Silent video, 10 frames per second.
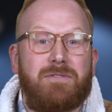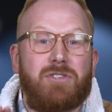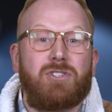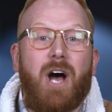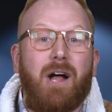of
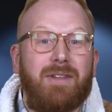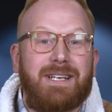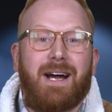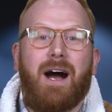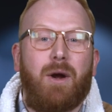
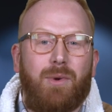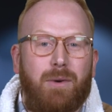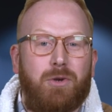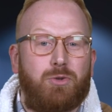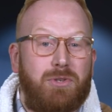solid
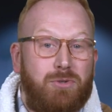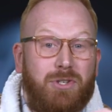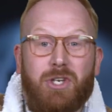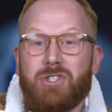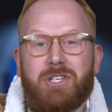concrete, which were
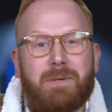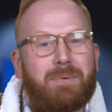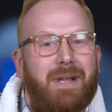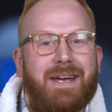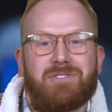strategically
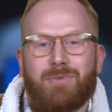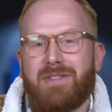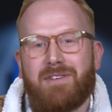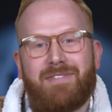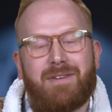placed
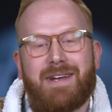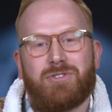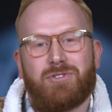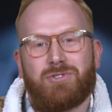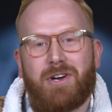around the
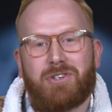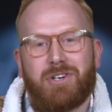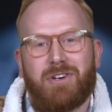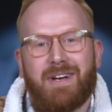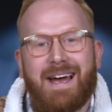foundation
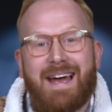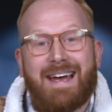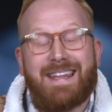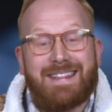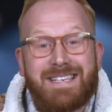structure.
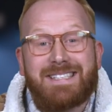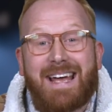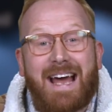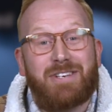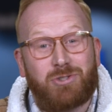This
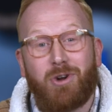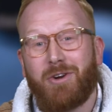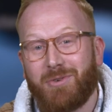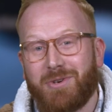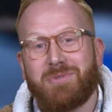thing has
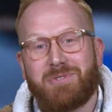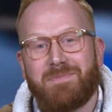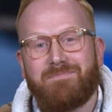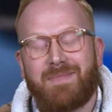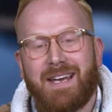strong
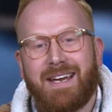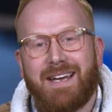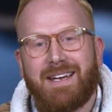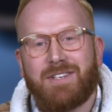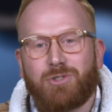roots.
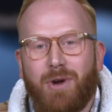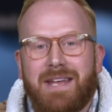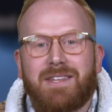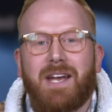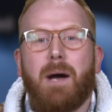
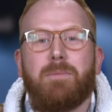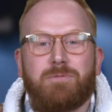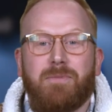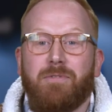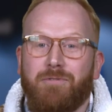Strength comes
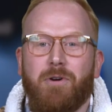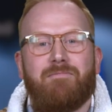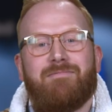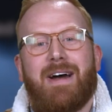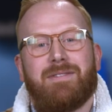from a
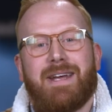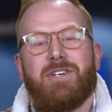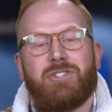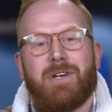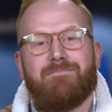firm
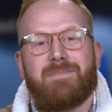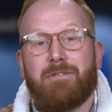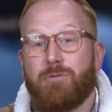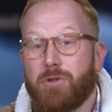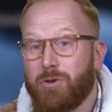foundation,
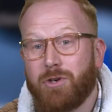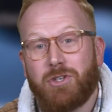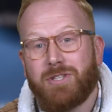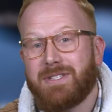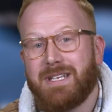and for the
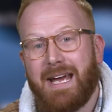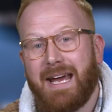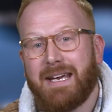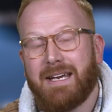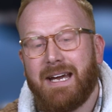Christian
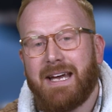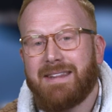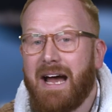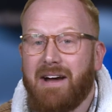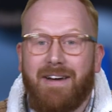today,
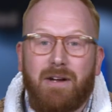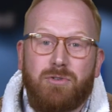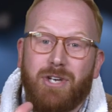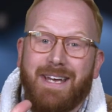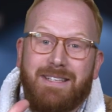that
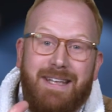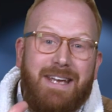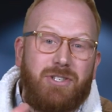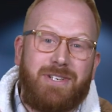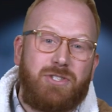
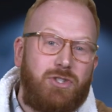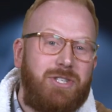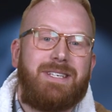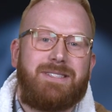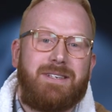foundation is
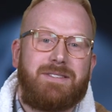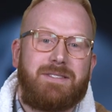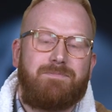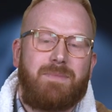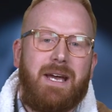
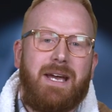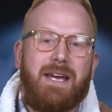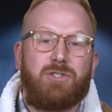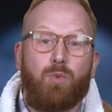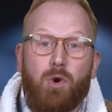Jesus.
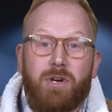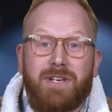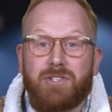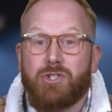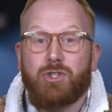His work
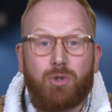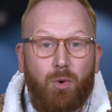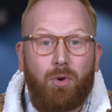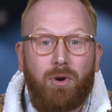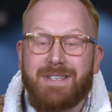is
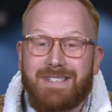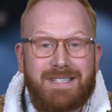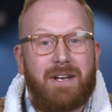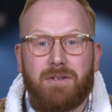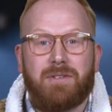sure and
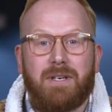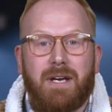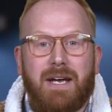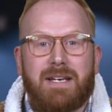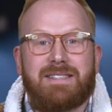settled.
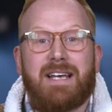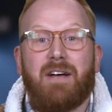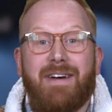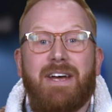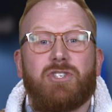
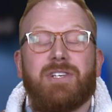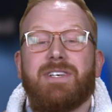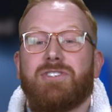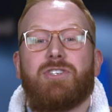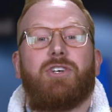Salvation
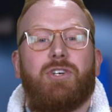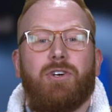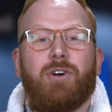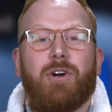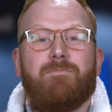is
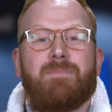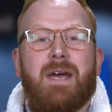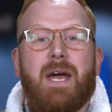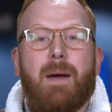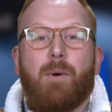secure,
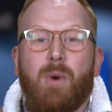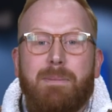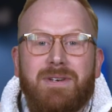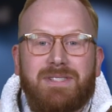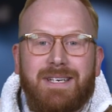but we
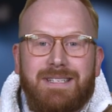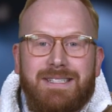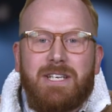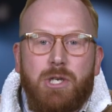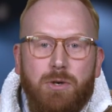must
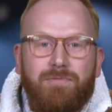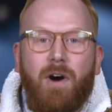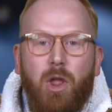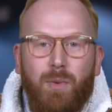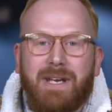continue
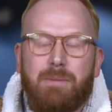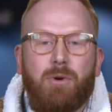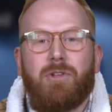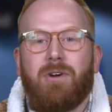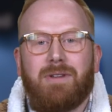following him
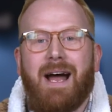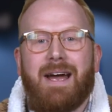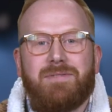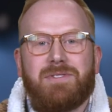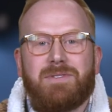with our
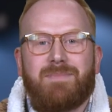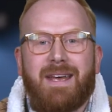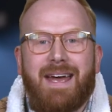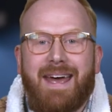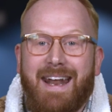lives.
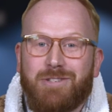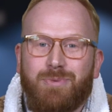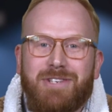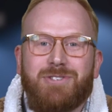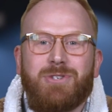And as
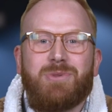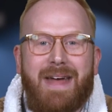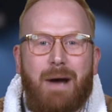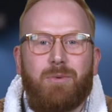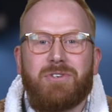we do
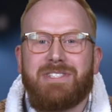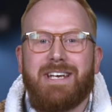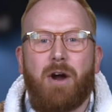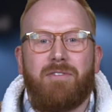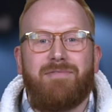that, we'll
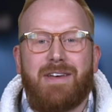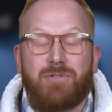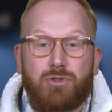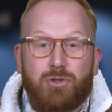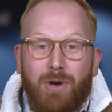see our faith
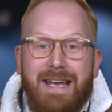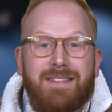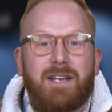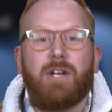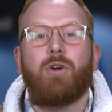
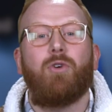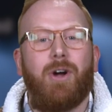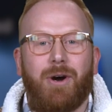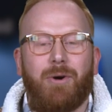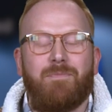strengthen and
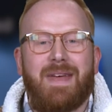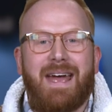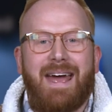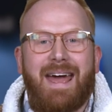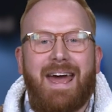grow,
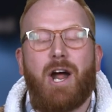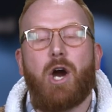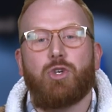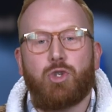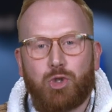and
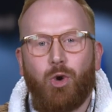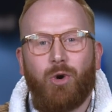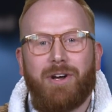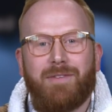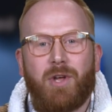our
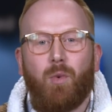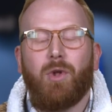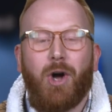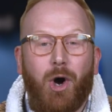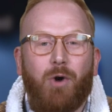joy
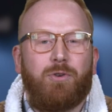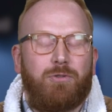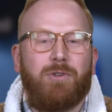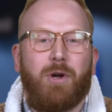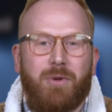will
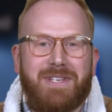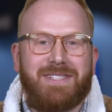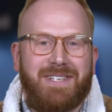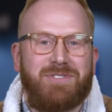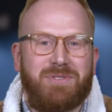overflow
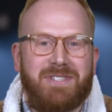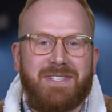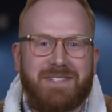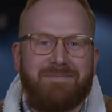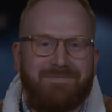this Easter
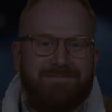season.